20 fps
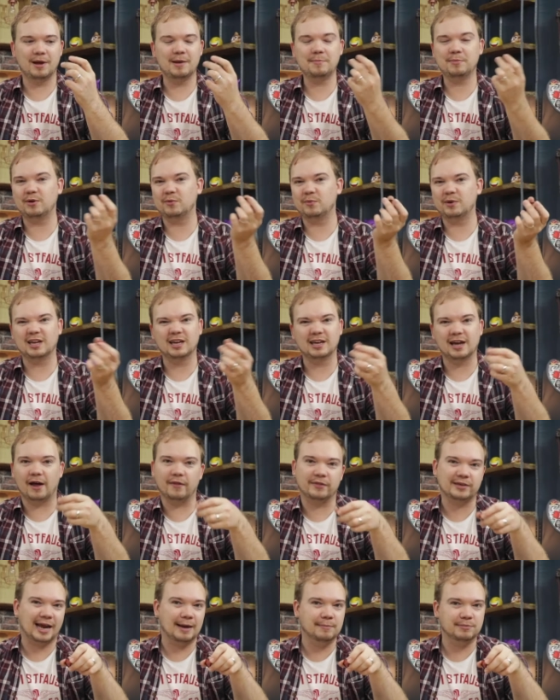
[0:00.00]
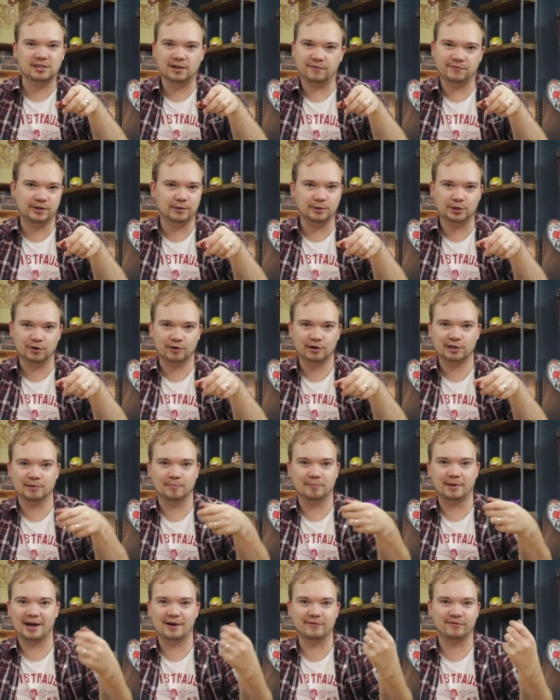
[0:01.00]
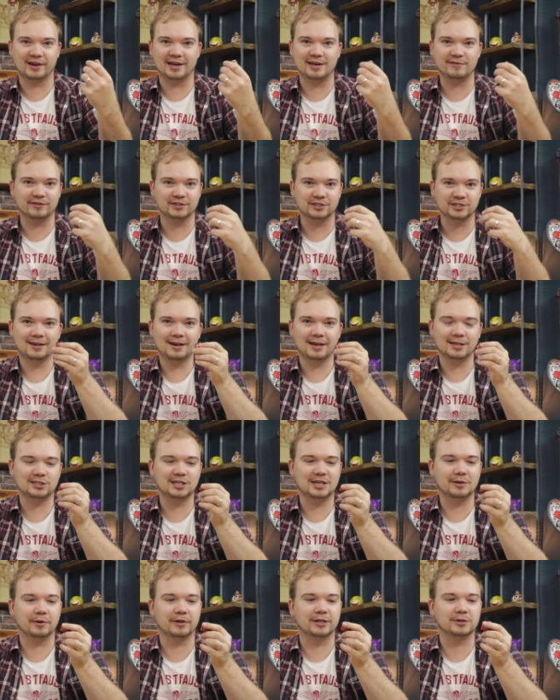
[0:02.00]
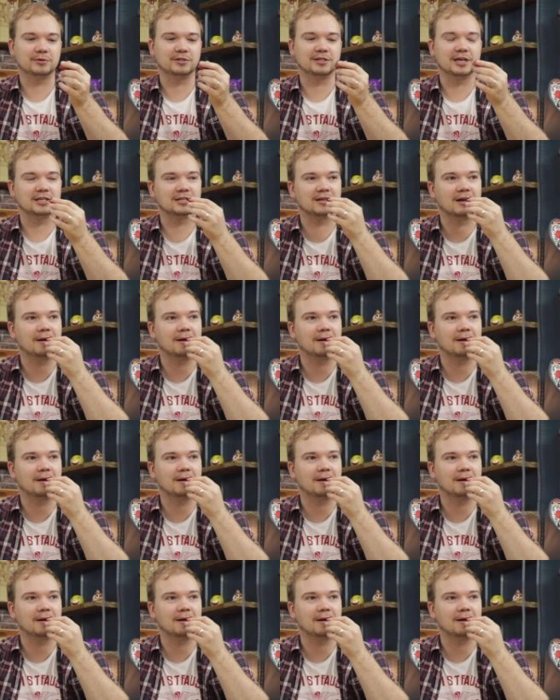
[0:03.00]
Maybe we can get other games in the future and compare flavours. Let's see what this one tastes